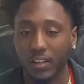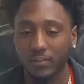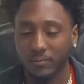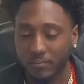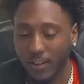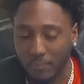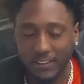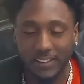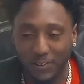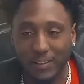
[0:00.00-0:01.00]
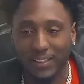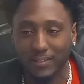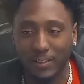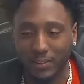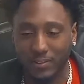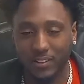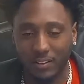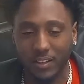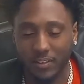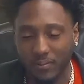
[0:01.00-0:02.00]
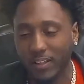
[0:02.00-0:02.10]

I made the whole class calm down. I was like, okay.